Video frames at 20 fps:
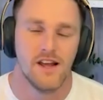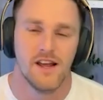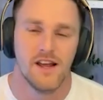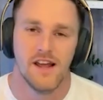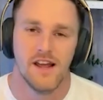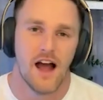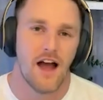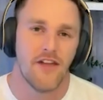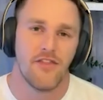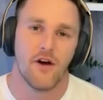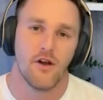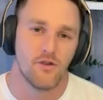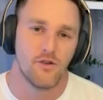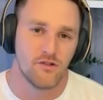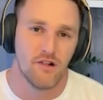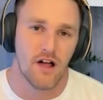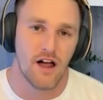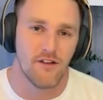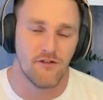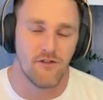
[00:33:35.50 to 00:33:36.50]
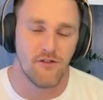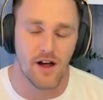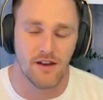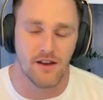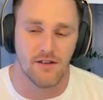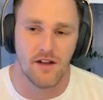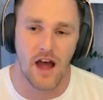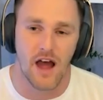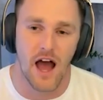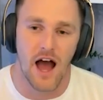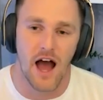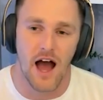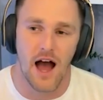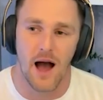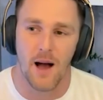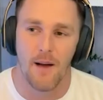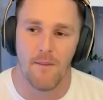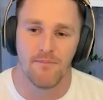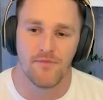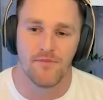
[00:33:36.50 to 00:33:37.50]
I thought it was a lot of fun.
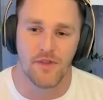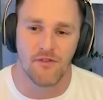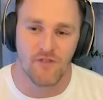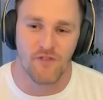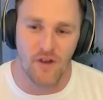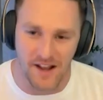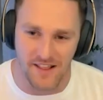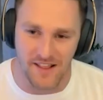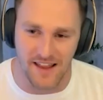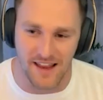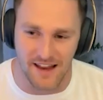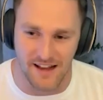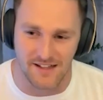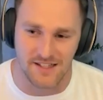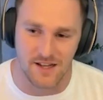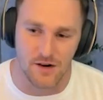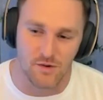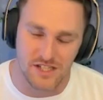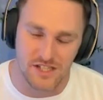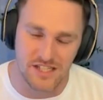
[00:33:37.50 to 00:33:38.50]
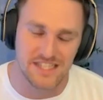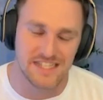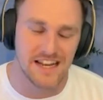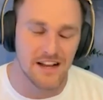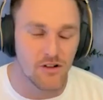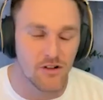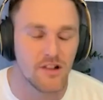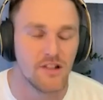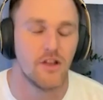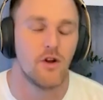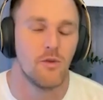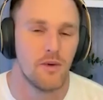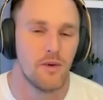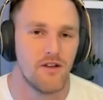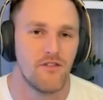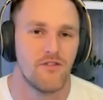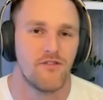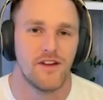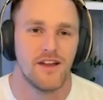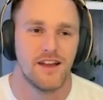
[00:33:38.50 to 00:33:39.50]
Um, the funny thing is, there was still a little bit
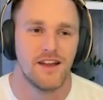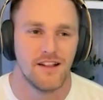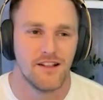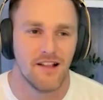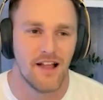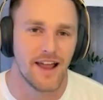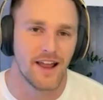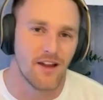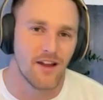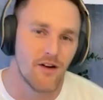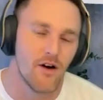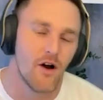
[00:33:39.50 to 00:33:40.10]
of like,